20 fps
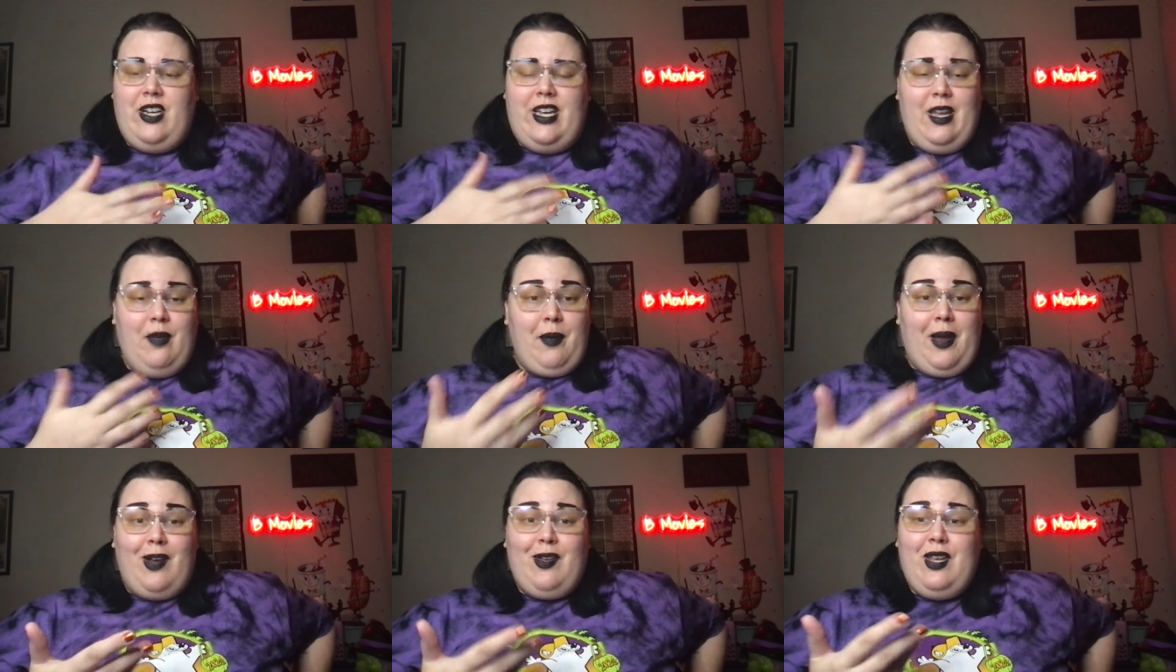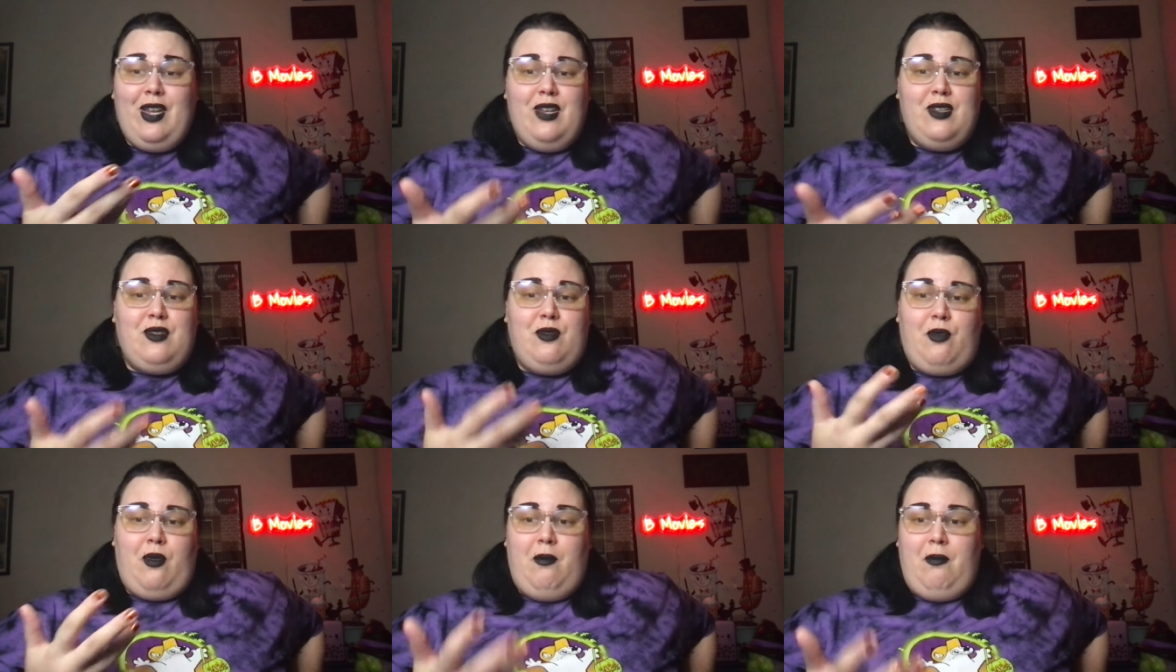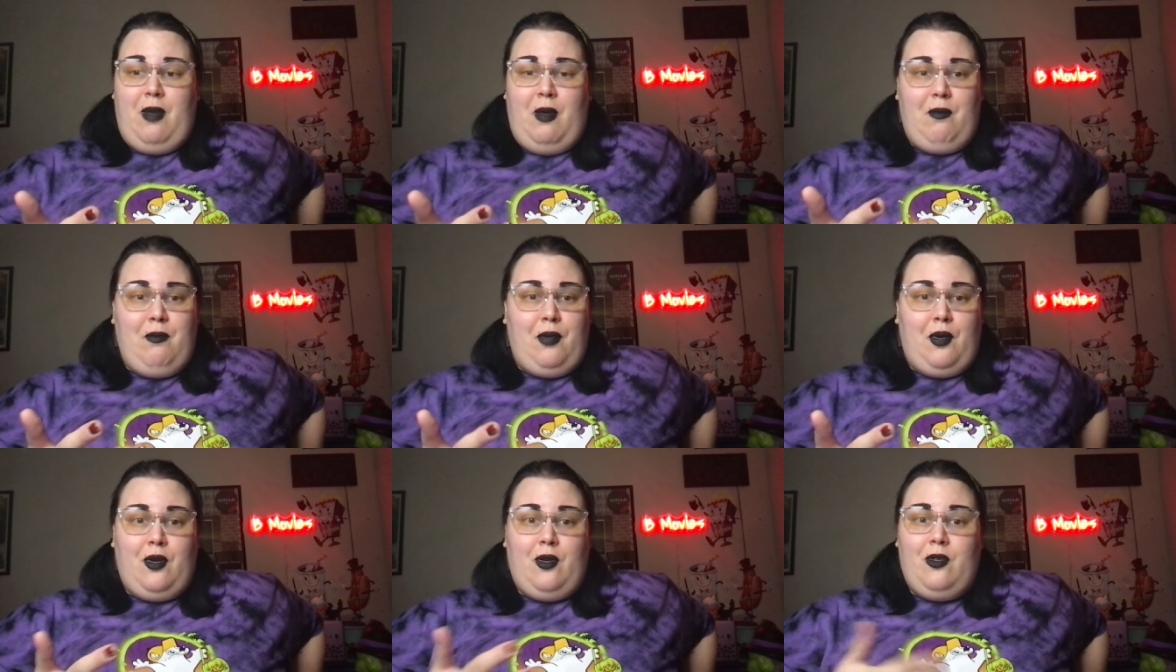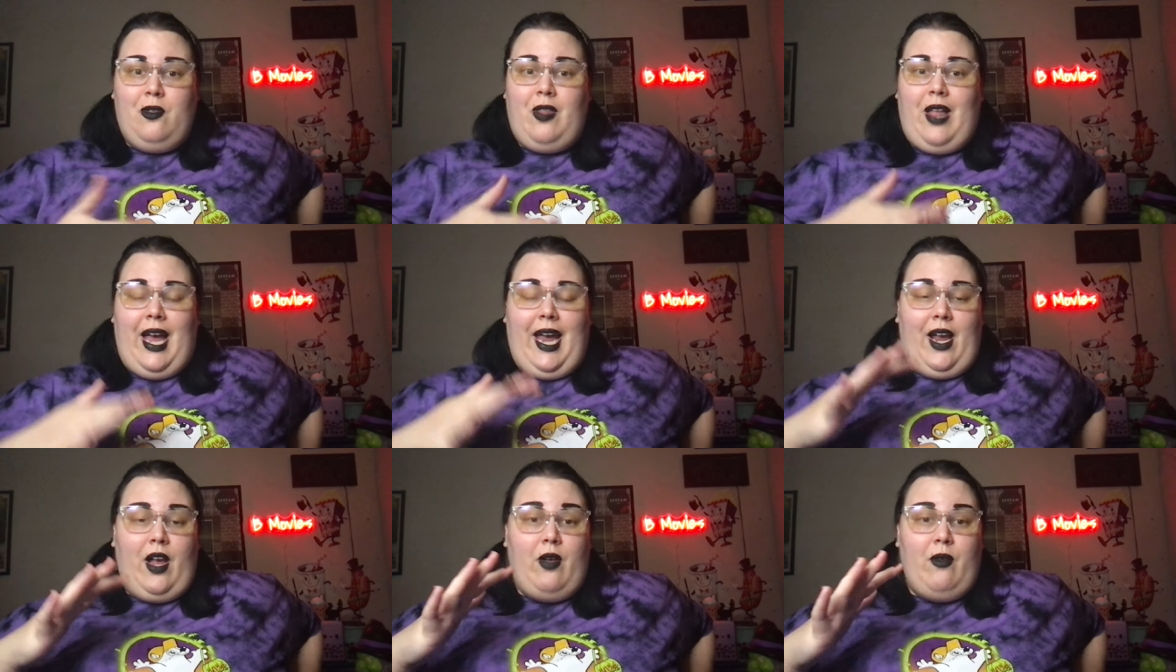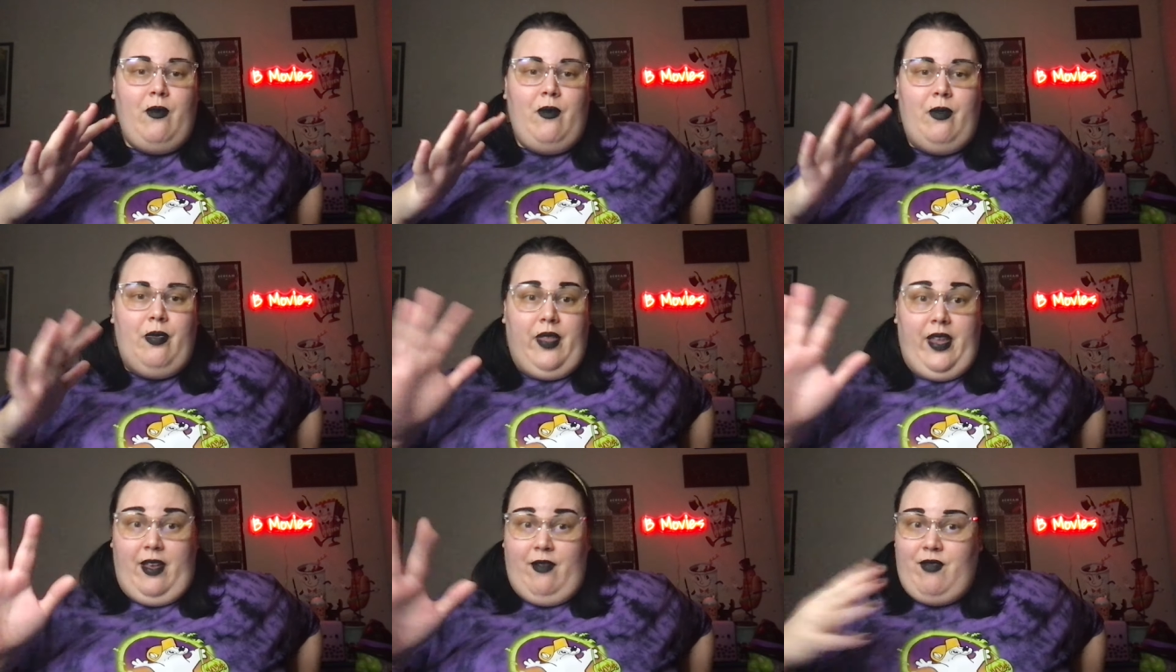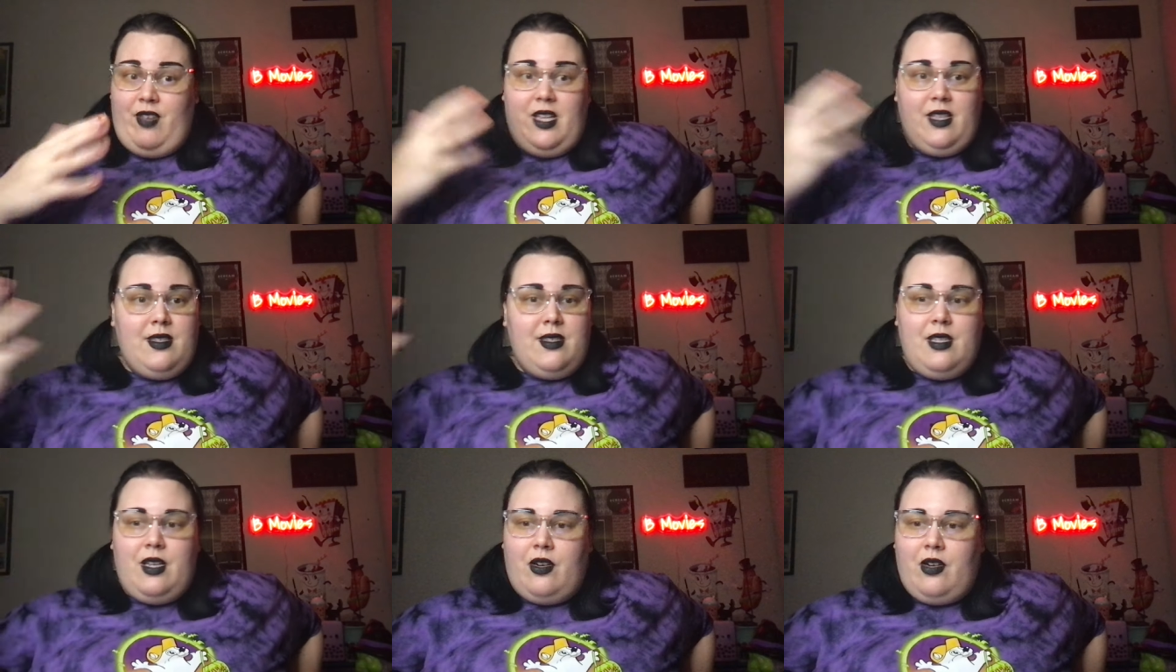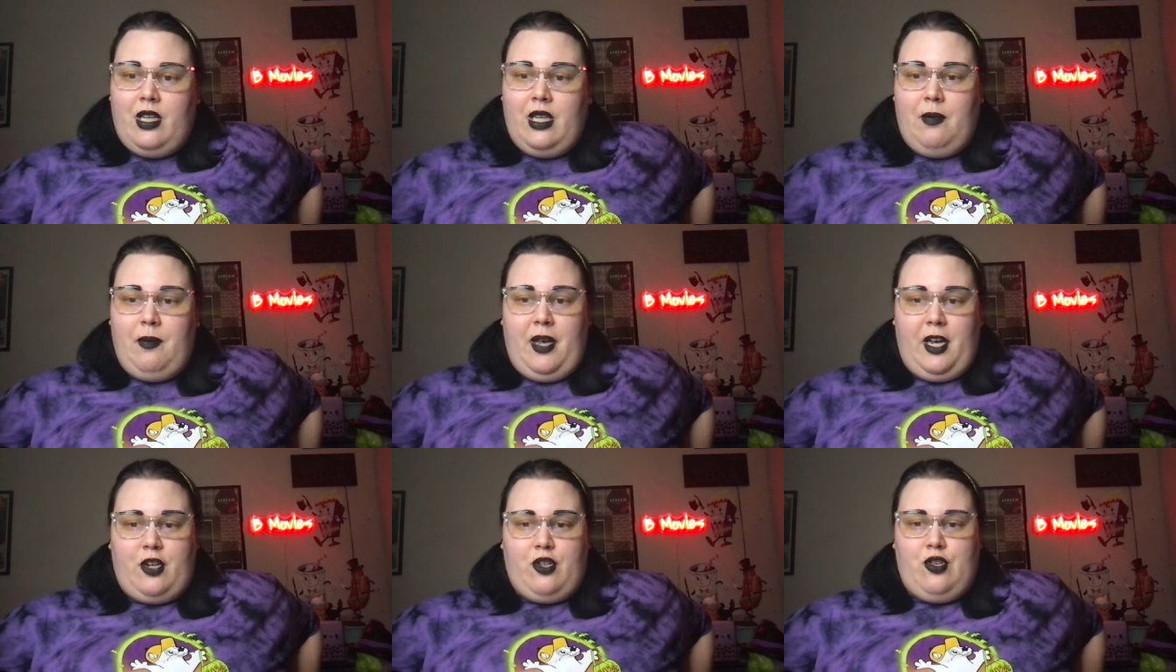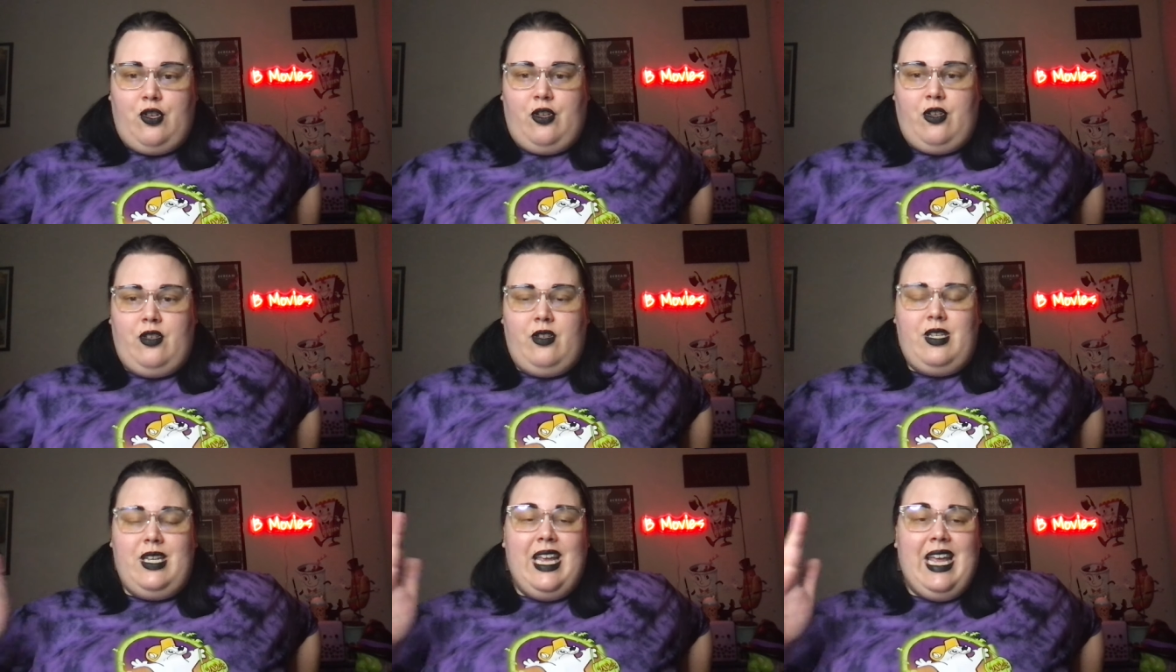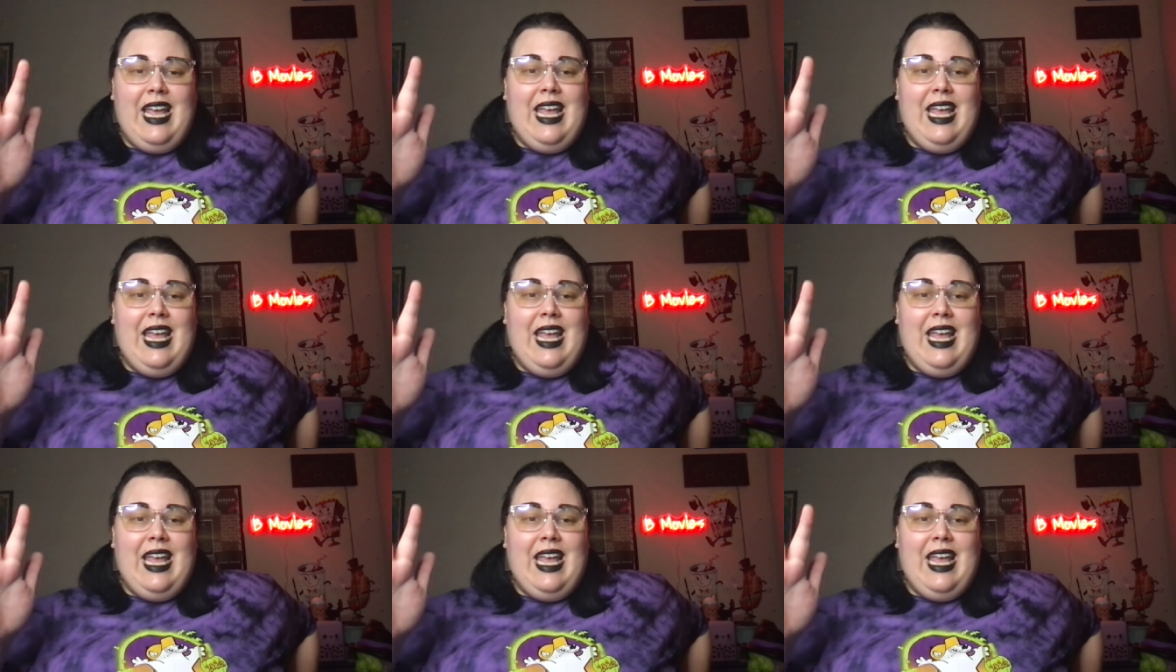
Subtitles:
he apparently doesn't remember, like, the events that are in the pictures.